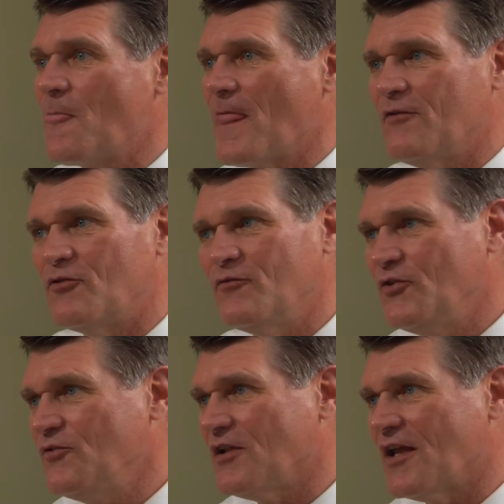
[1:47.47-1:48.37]
I
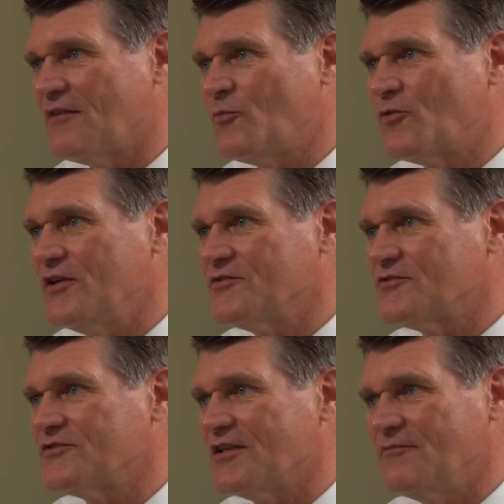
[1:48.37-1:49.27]
review a lot of
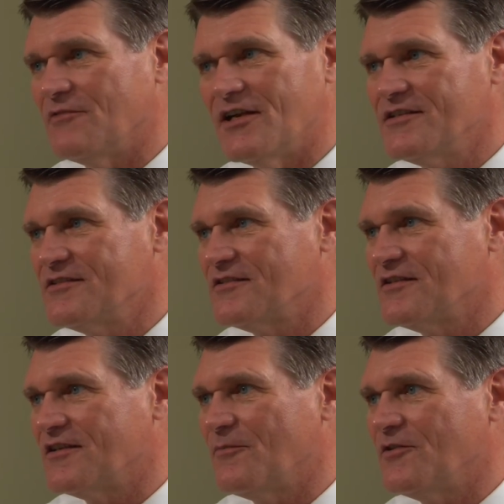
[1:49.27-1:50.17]
appraisals. I'm licensed
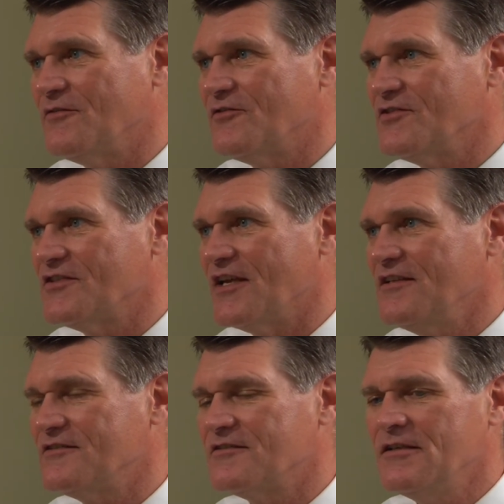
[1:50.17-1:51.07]
in a couple of different
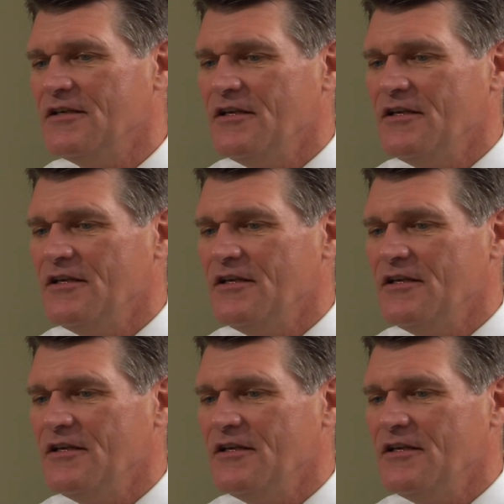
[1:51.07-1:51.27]
states.